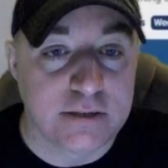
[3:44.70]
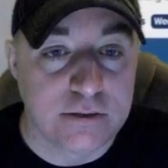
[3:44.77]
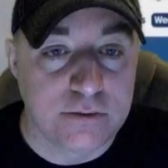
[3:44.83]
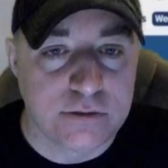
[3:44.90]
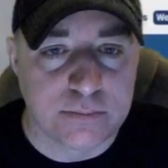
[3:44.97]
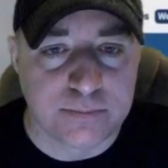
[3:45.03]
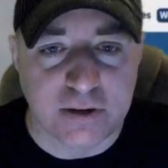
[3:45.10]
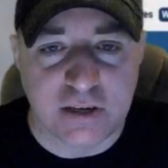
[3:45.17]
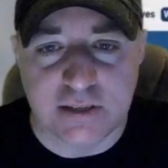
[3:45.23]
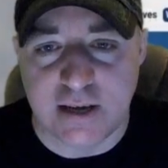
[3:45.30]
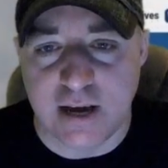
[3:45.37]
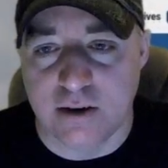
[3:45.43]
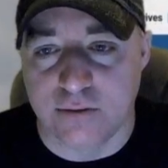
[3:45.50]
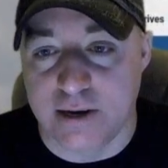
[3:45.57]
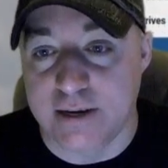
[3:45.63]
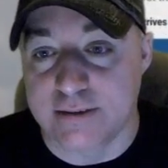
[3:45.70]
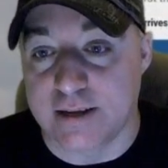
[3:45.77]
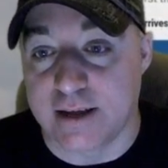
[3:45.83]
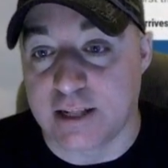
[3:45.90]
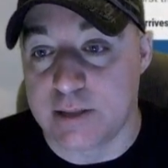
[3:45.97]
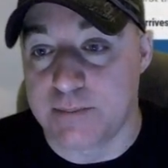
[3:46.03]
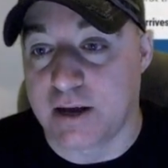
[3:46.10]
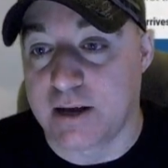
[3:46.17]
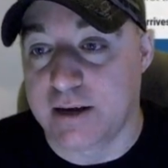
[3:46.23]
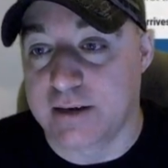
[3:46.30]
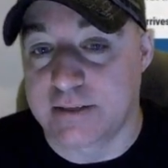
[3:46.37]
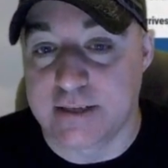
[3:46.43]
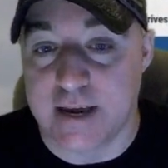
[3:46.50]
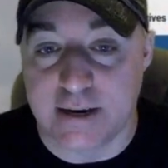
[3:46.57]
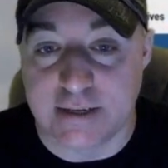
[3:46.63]
News. Apparently Iran likely behind
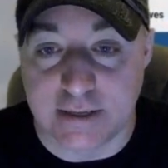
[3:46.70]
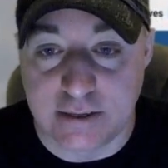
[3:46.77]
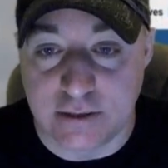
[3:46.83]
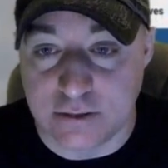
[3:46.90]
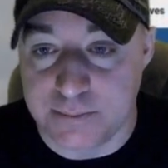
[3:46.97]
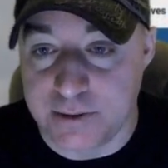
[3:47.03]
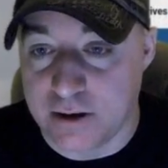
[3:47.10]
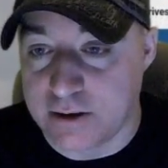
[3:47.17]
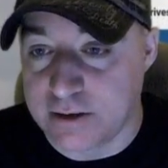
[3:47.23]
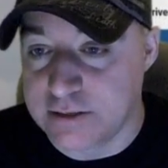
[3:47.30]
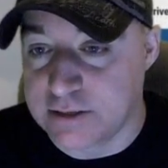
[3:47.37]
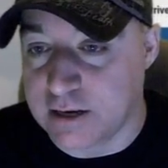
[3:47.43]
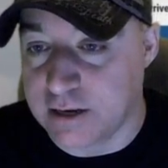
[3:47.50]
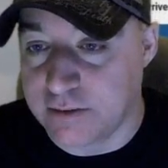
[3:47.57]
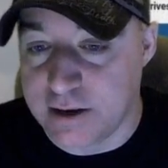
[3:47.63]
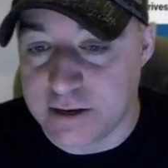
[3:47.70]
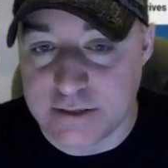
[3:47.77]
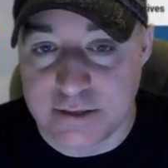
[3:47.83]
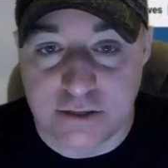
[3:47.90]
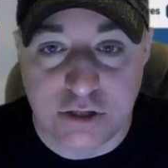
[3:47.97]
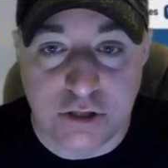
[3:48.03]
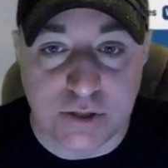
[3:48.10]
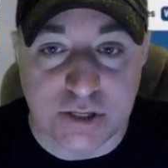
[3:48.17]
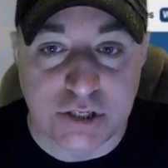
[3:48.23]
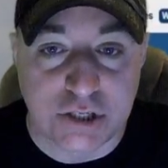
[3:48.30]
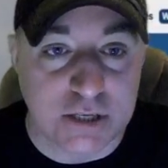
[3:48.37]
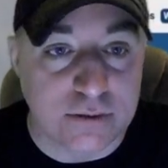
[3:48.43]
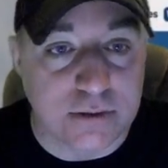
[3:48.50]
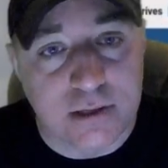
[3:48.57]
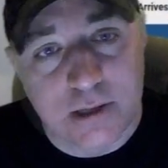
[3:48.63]
attack that killed Americans in Iraq, says U.S.
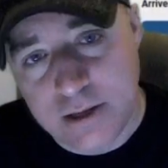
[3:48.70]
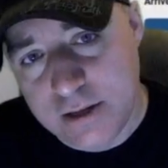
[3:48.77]
General.